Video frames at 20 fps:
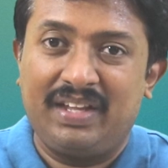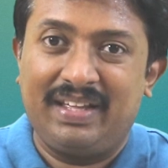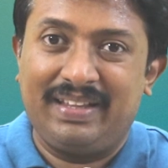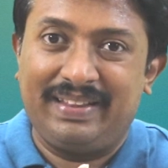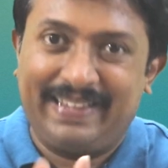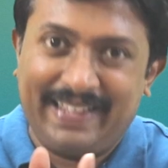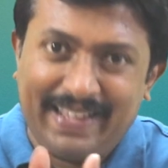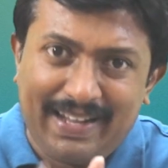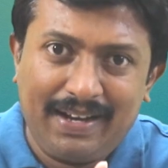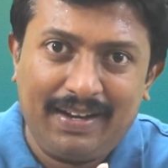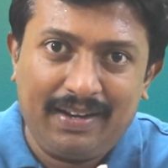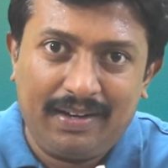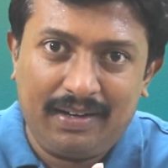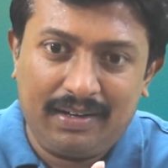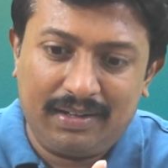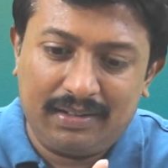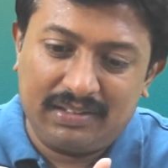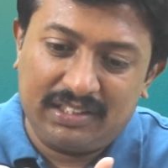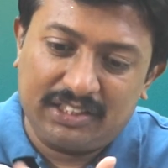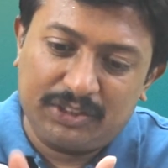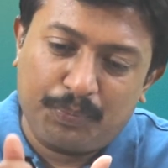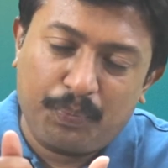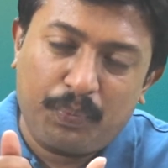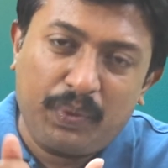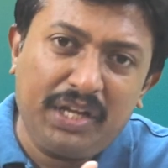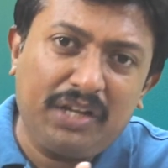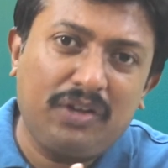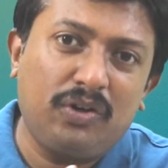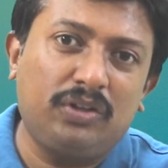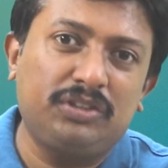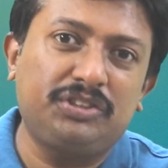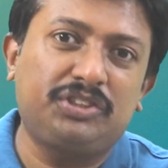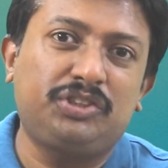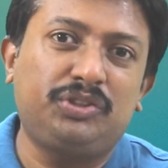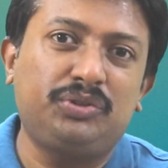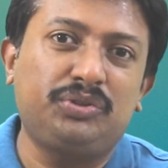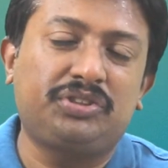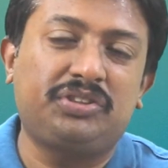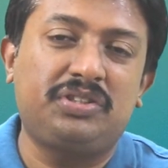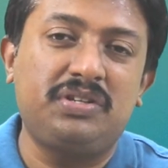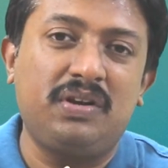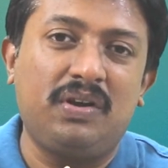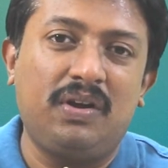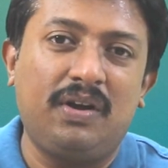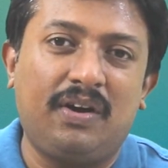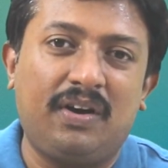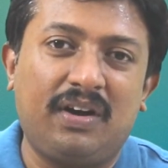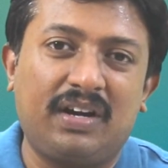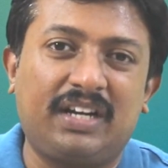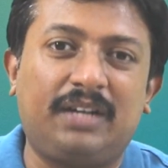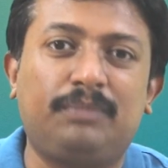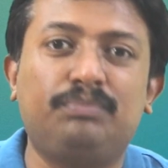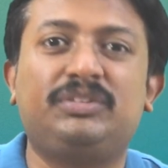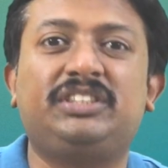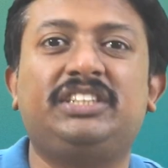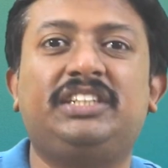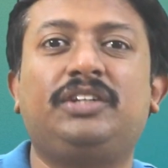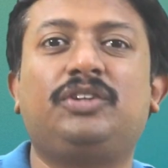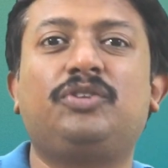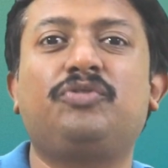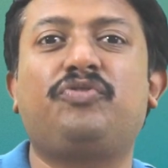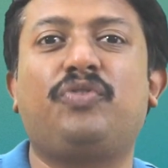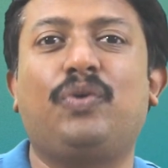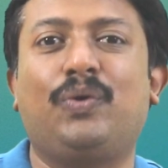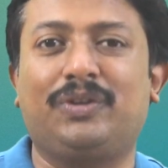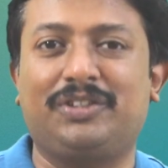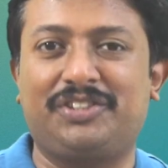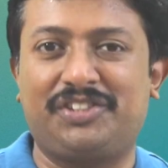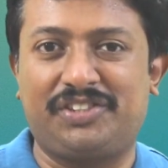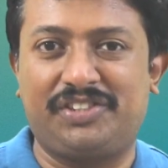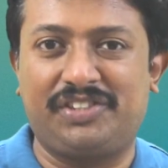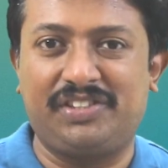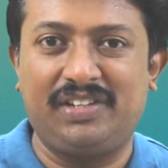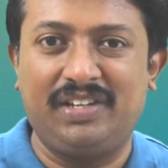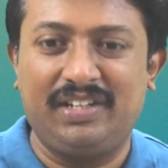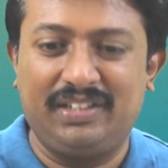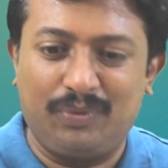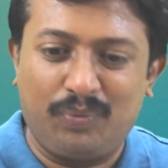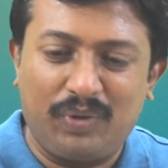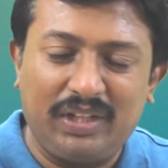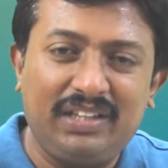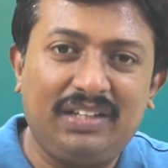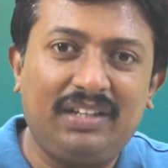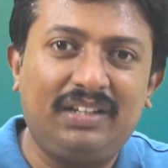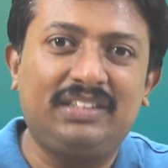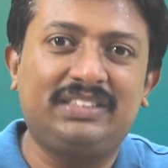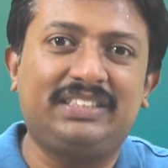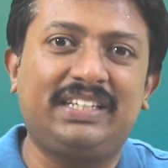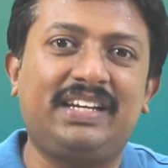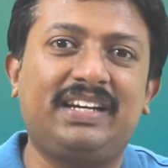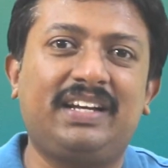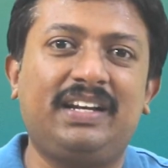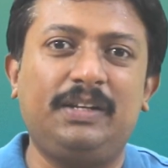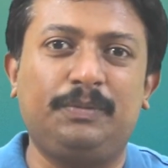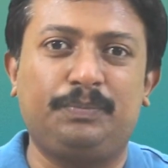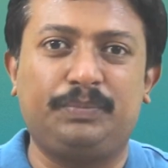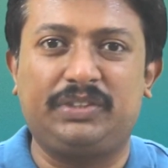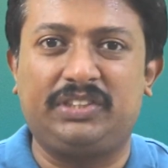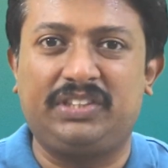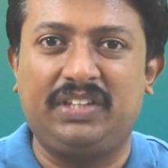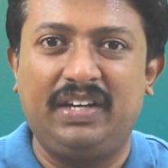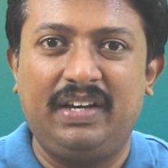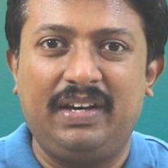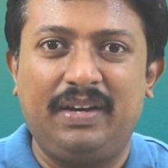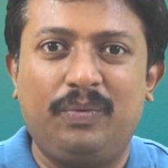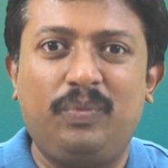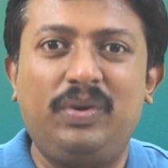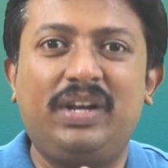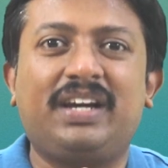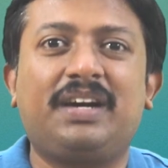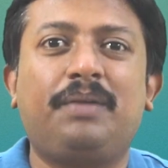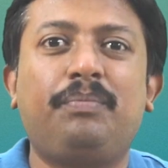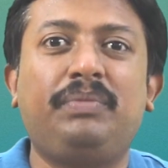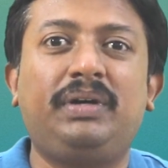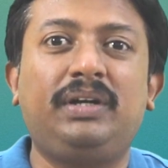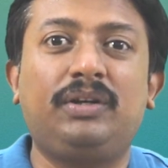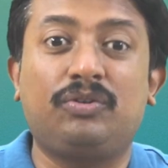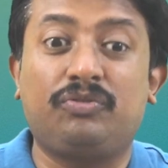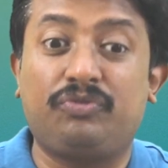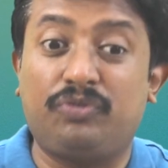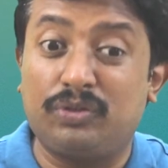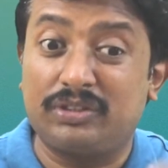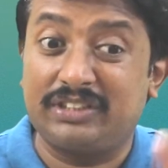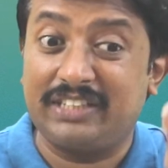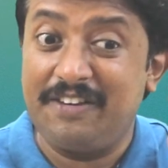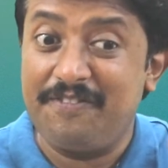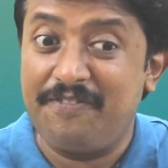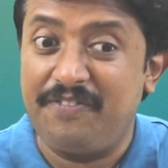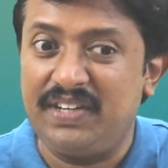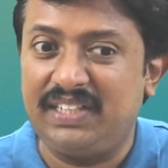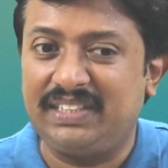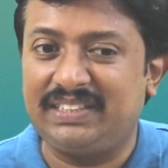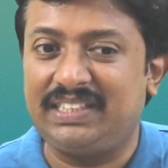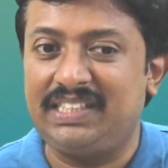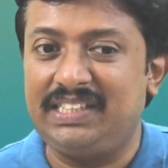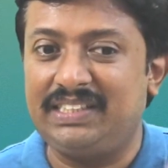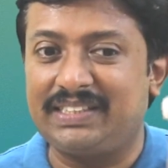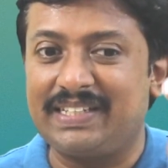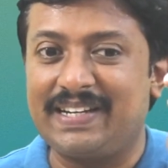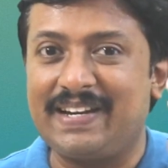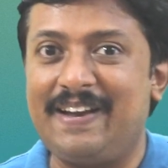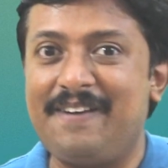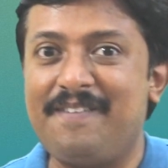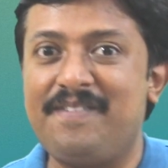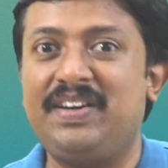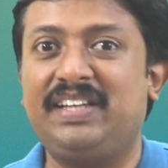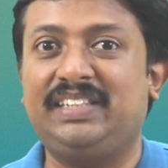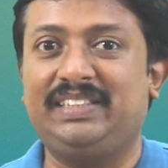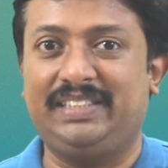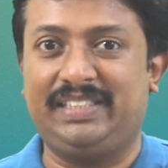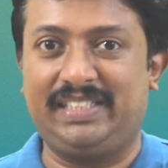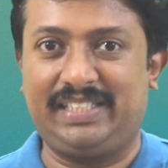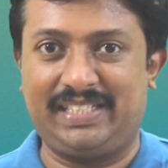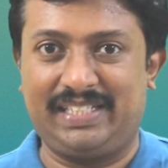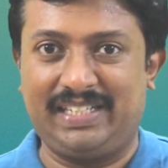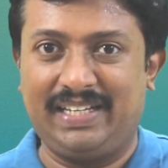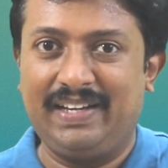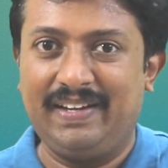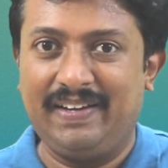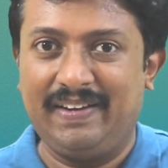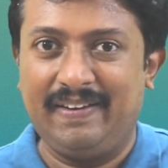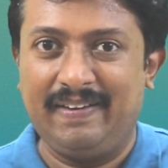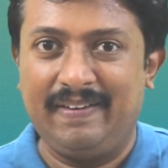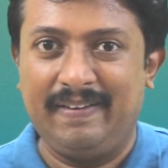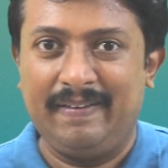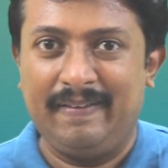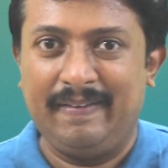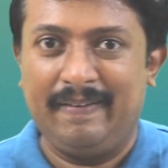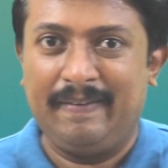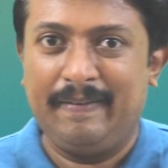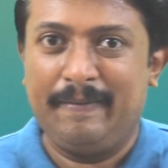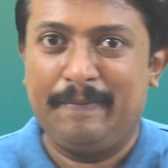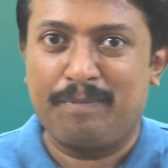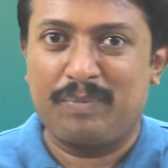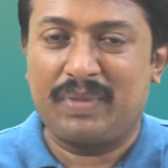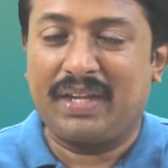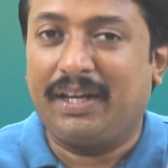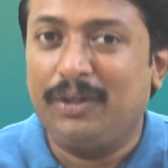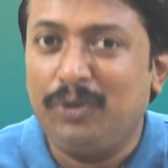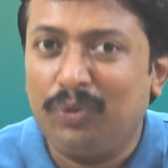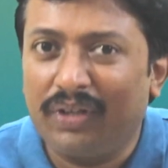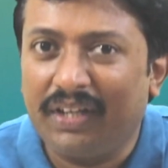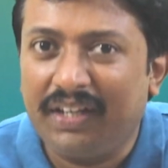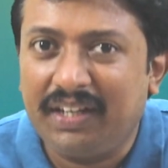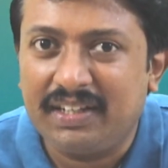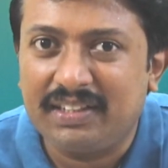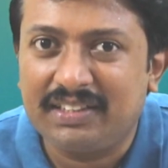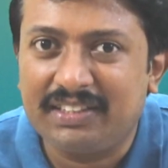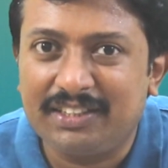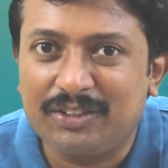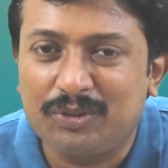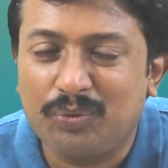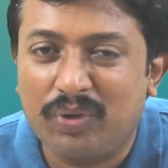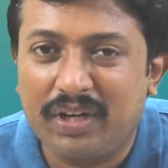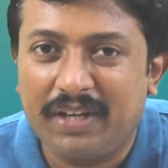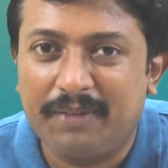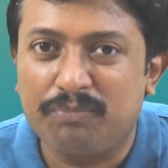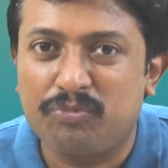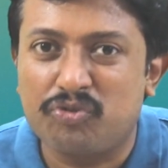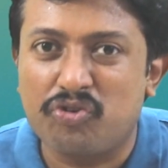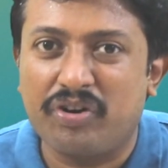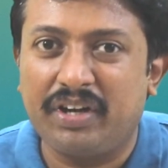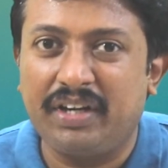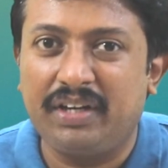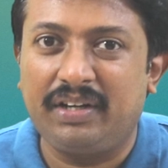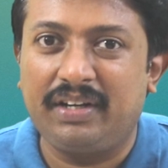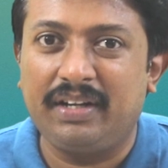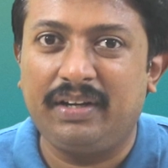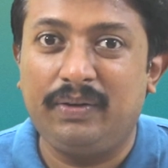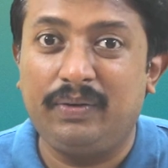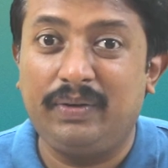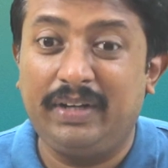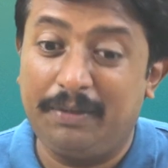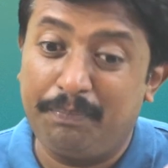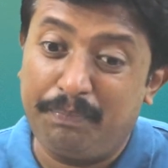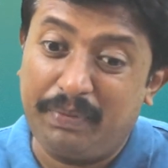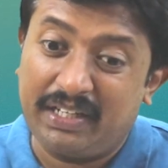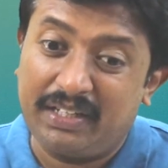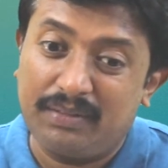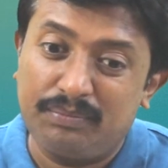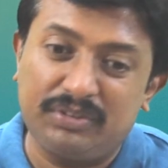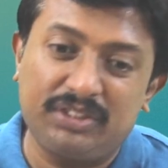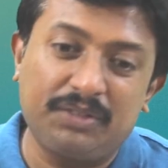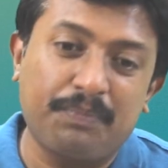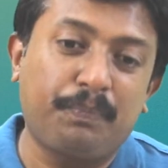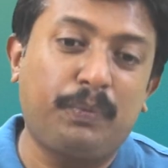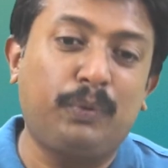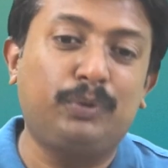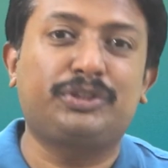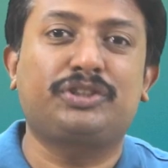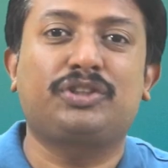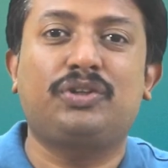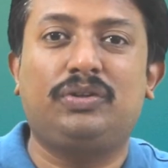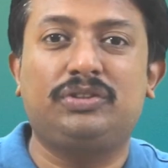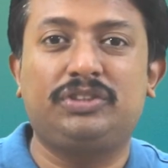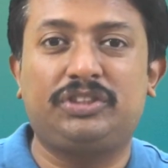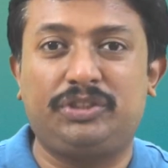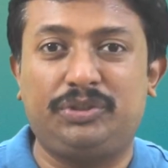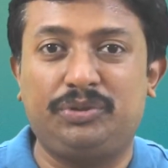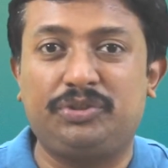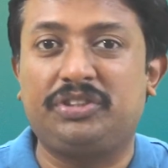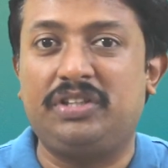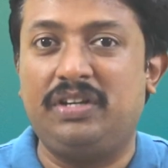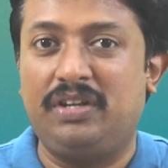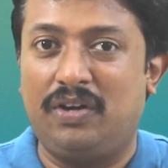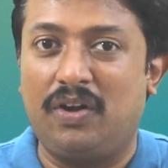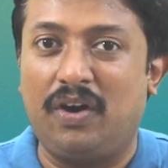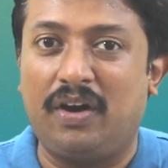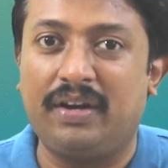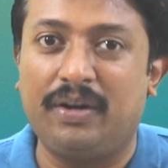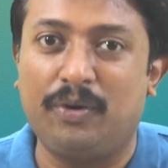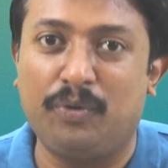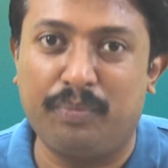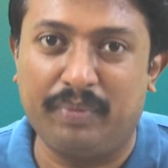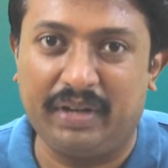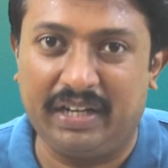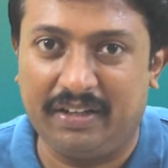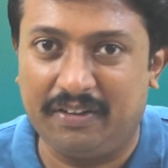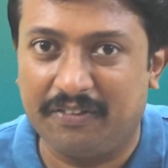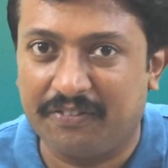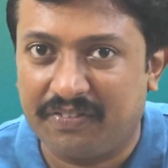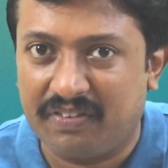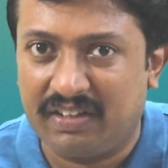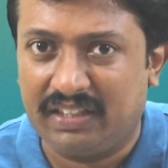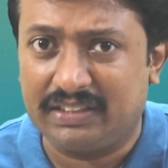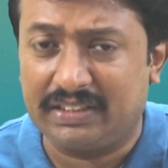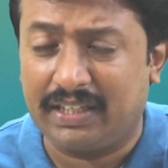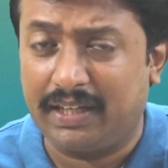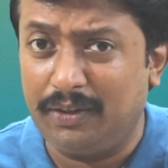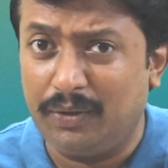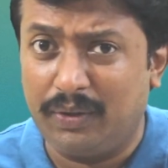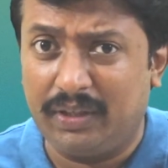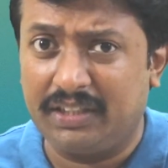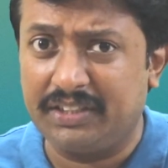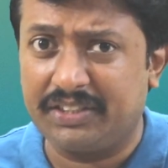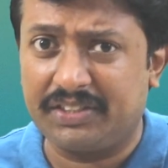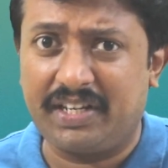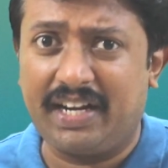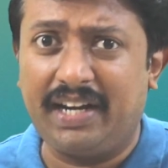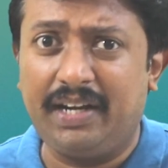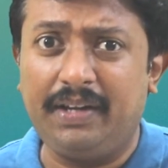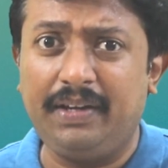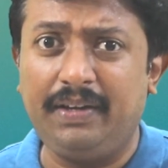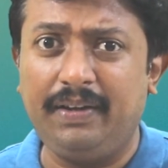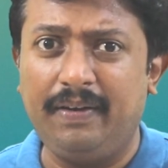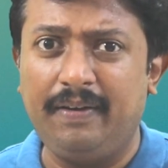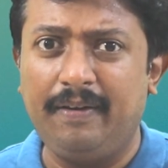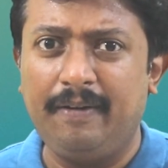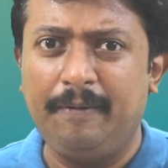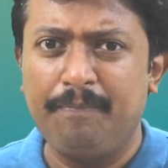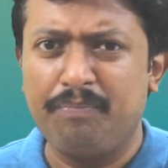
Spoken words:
then this pre-constitutional law comes into force. The one that is eclipsed will come into force if it sees relevance. Are you connecting to what I'm trying to tell you? It becomes a post-constitutional law now, my dear friends. Are you understanding?